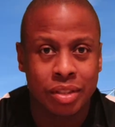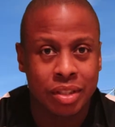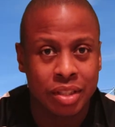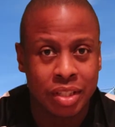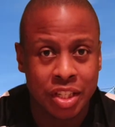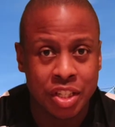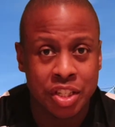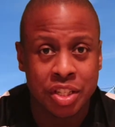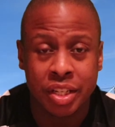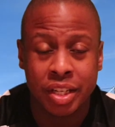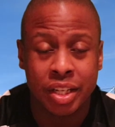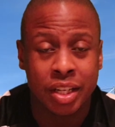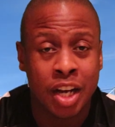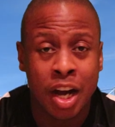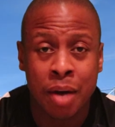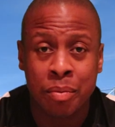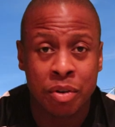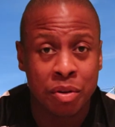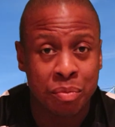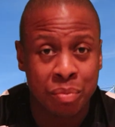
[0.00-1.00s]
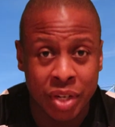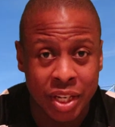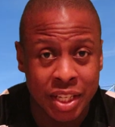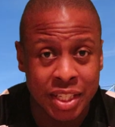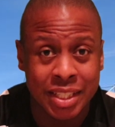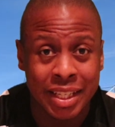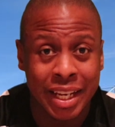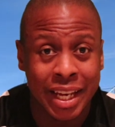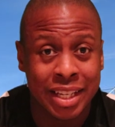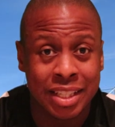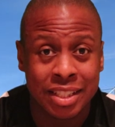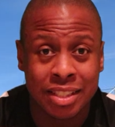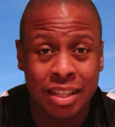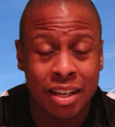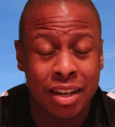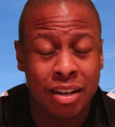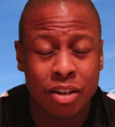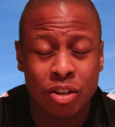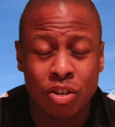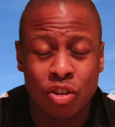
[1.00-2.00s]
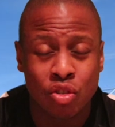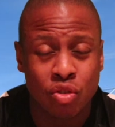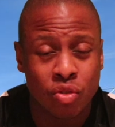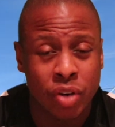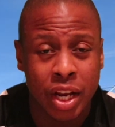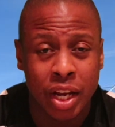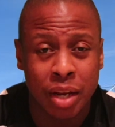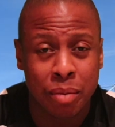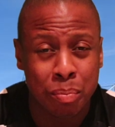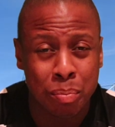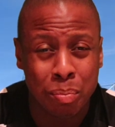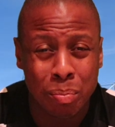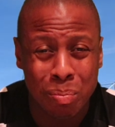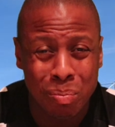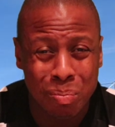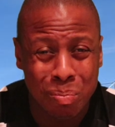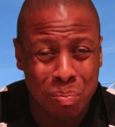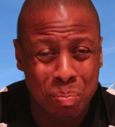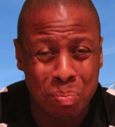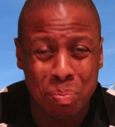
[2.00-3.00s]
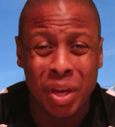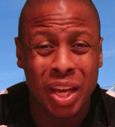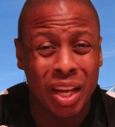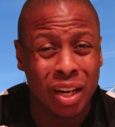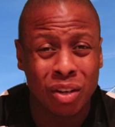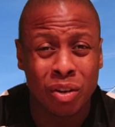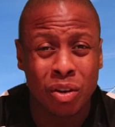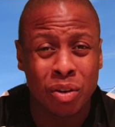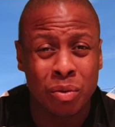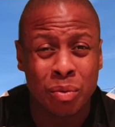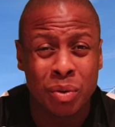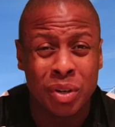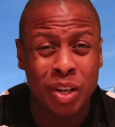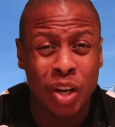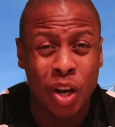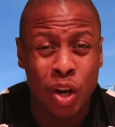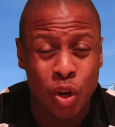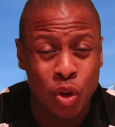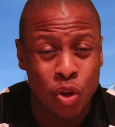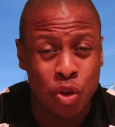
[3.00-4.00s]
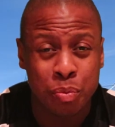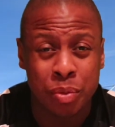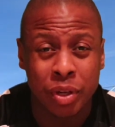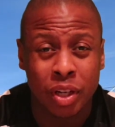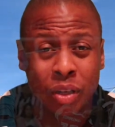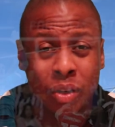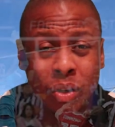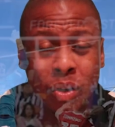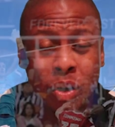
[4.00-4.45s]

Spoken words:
literally a couple of minutes later, great big long looping